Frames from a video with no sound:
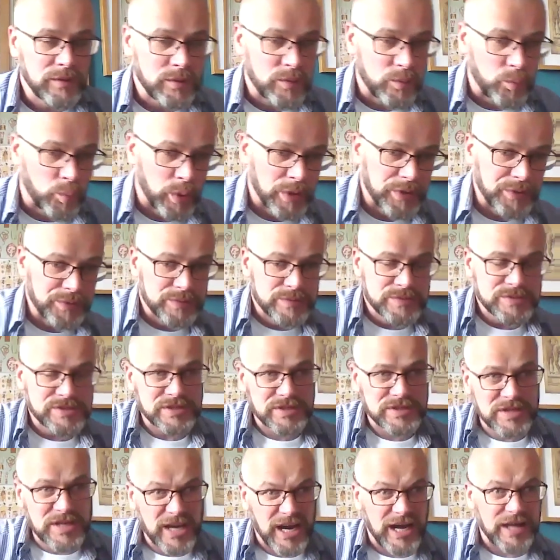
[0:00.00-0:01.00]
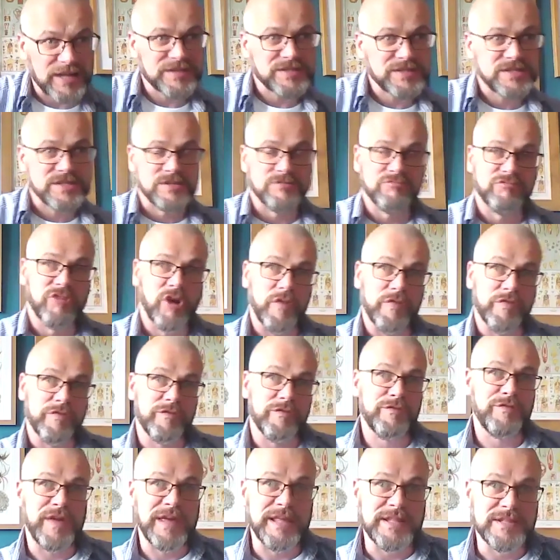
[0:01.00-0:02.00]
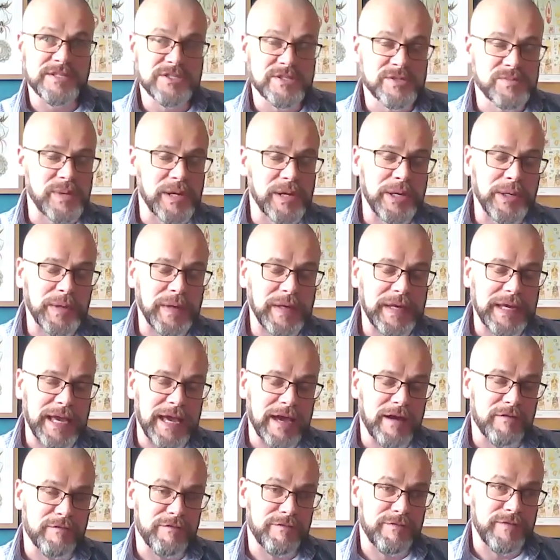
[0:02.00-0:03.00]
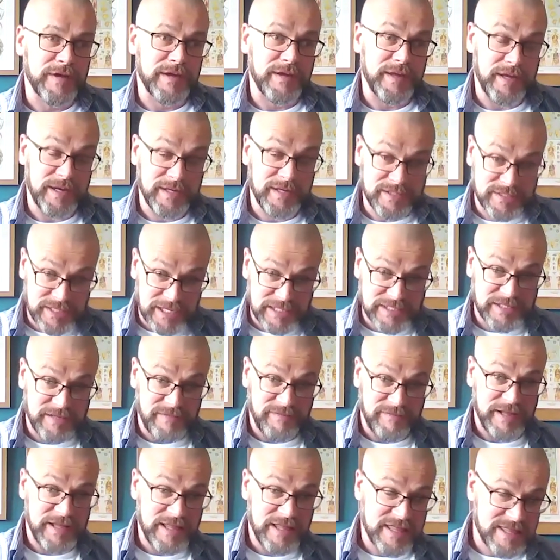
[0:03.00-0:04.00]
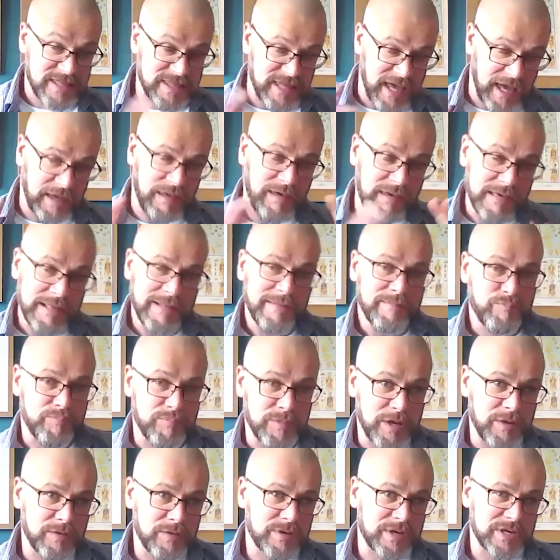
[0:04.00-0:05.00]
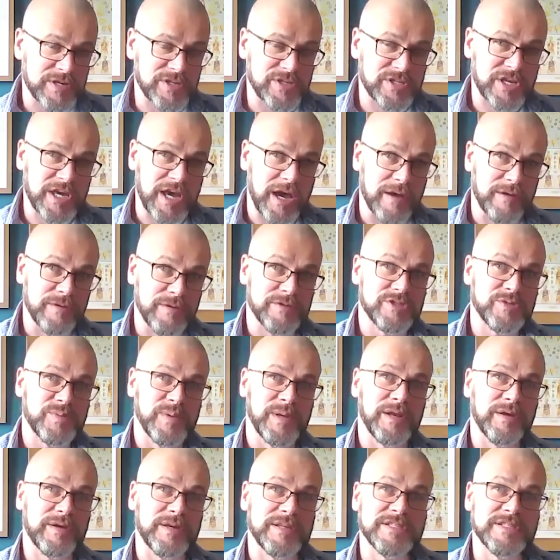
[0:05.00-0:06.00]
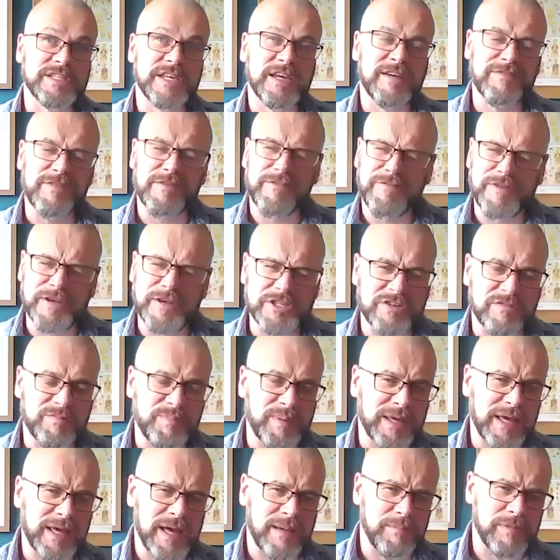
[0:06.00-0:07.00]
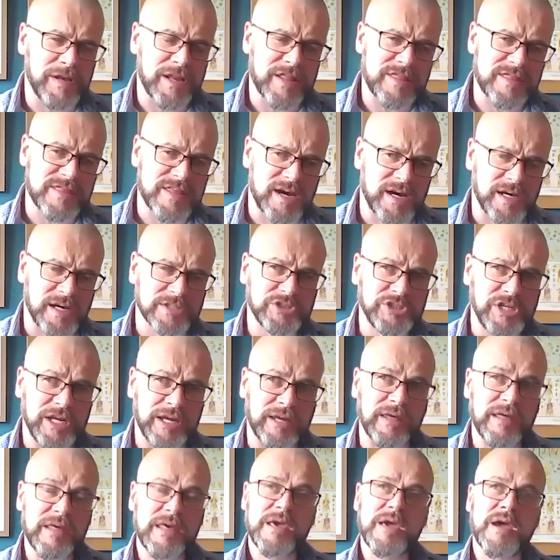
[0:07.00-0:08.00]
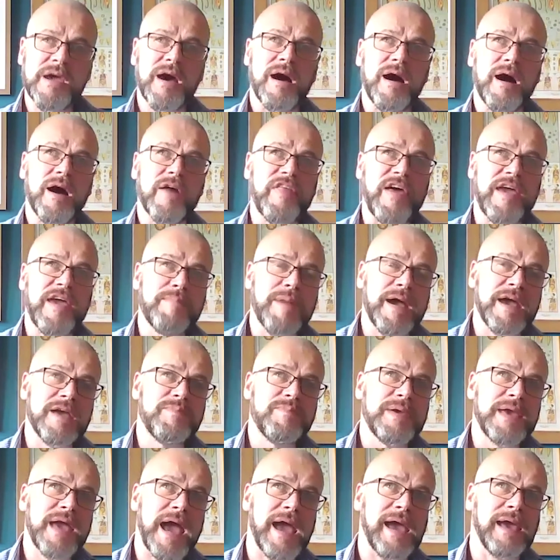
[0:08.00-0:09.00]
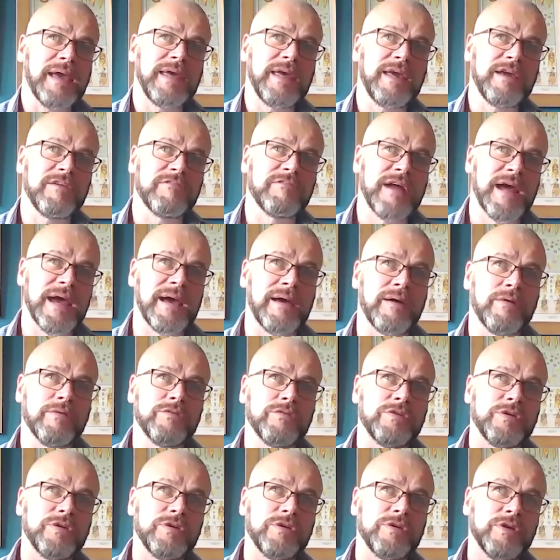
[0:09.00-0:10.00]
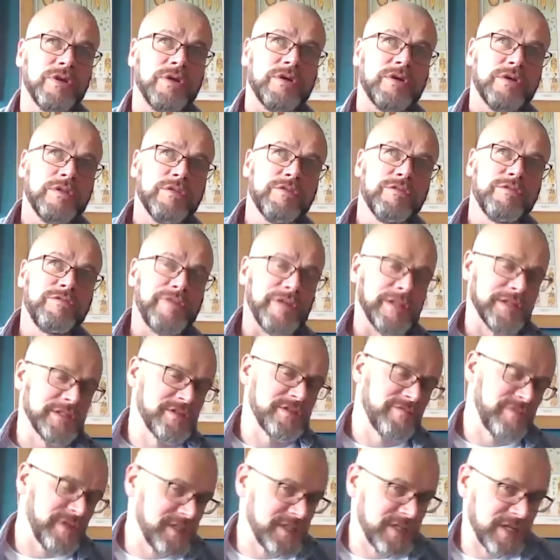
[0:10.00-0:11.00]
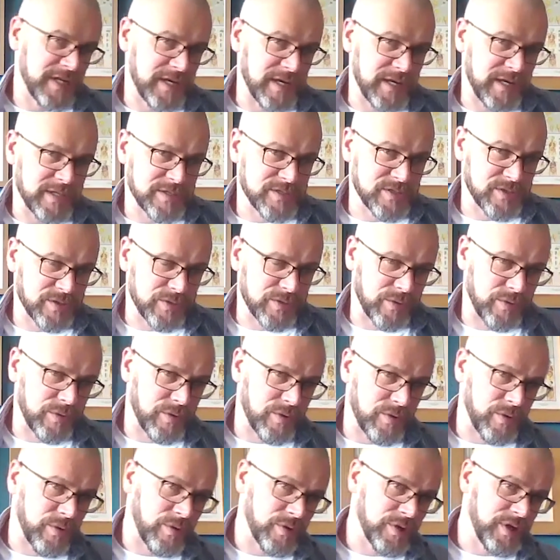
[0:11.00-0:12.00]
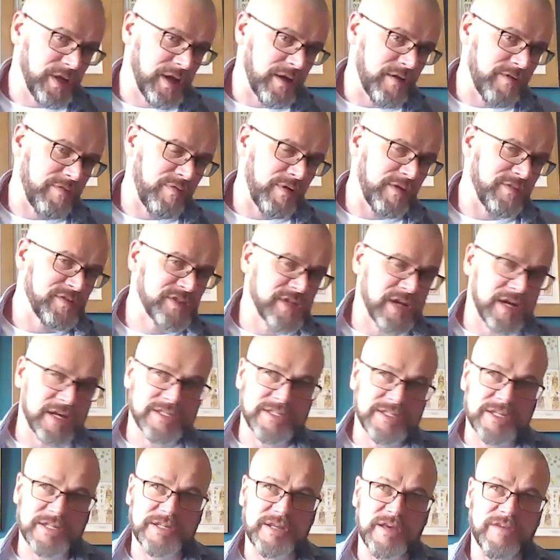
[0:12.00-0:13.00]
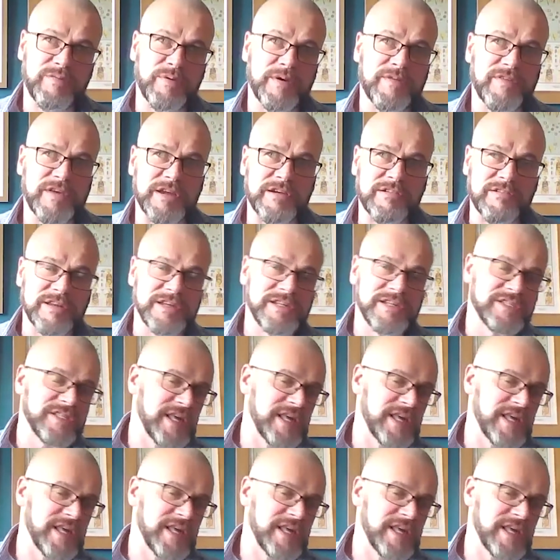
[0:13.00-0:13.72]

wounds and cuts and rotten fins. We're looking out for excessively thick mucus coats. We're looking to see if the fish have become lethargic. Are they maybe hanging round filter returns, or you know, if we've increased